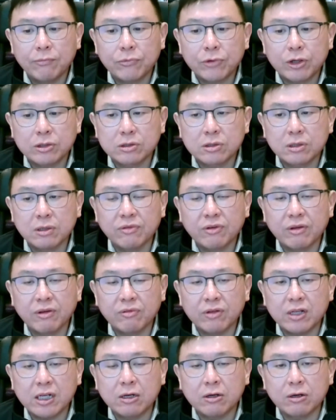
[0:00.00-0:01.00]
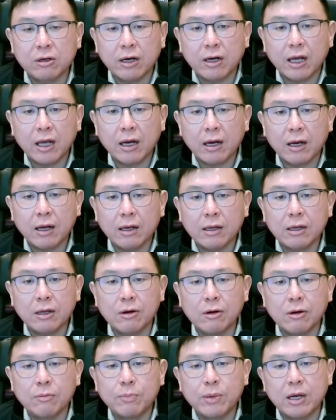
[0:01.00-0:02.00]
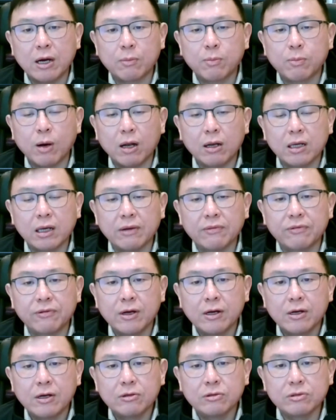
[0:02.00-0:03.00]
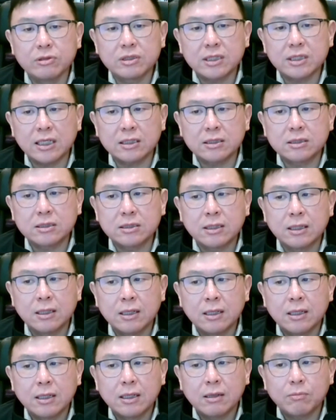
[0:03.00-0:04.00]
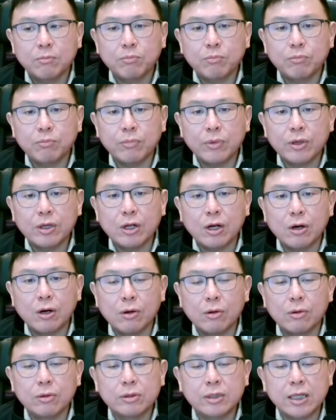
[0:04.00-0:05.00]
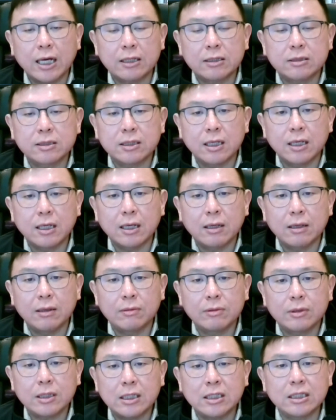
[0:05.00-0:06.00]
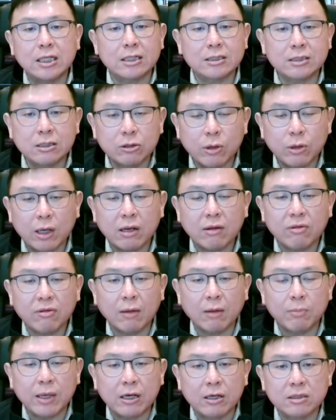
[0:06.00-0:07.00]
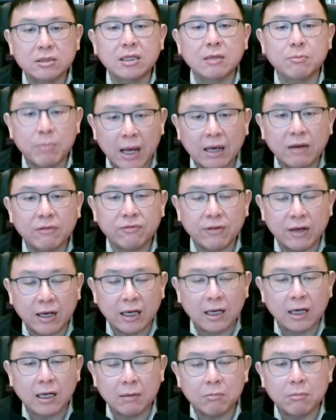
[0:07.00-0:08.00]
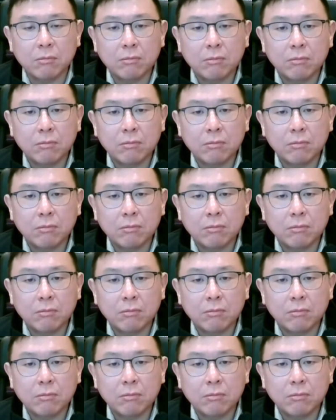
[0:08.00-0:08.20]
conservative leader, Pierre Poilievre, who says, that he doesn't do anything because it's benefiting him.